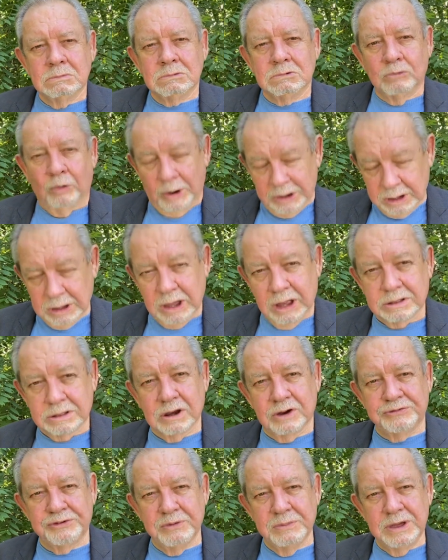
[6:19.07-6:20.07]
waiting out
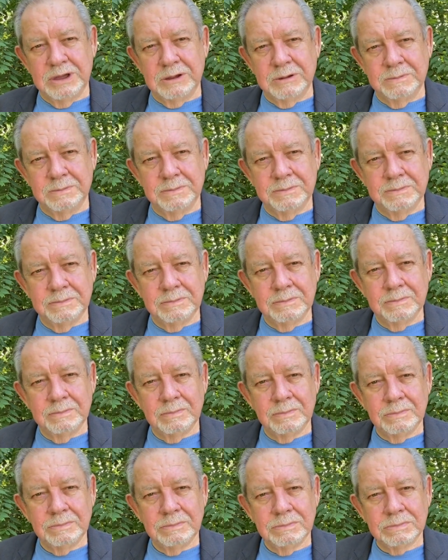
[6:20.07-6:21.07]
there for me.
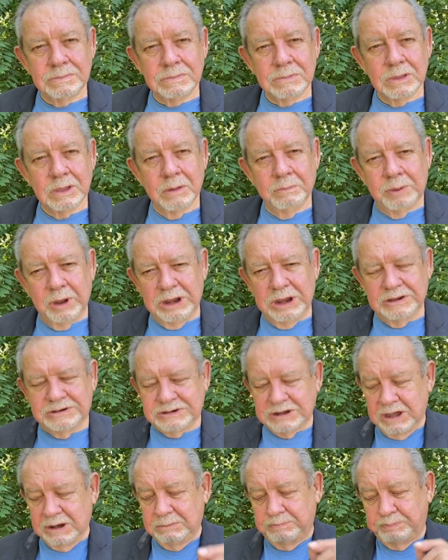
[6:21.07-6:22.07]
But he
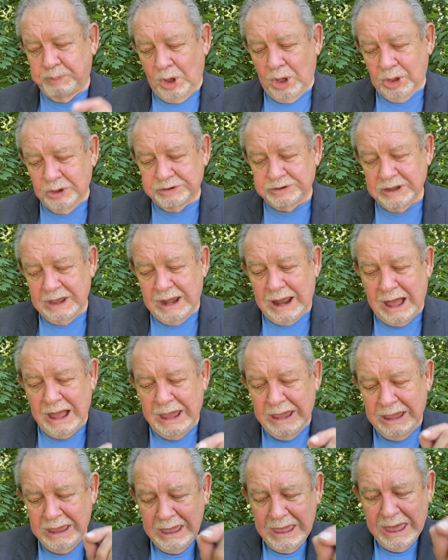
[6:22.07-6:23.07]
said, Paul said,
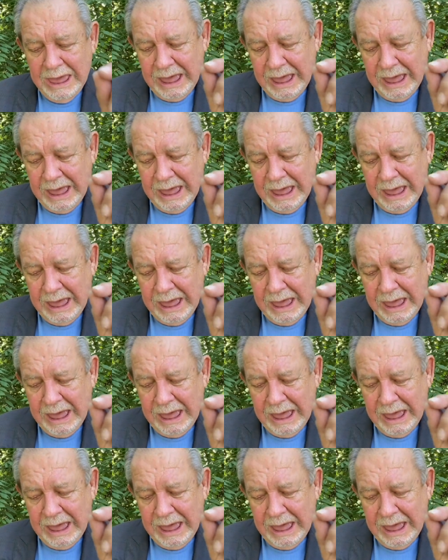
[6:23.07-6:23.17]
I,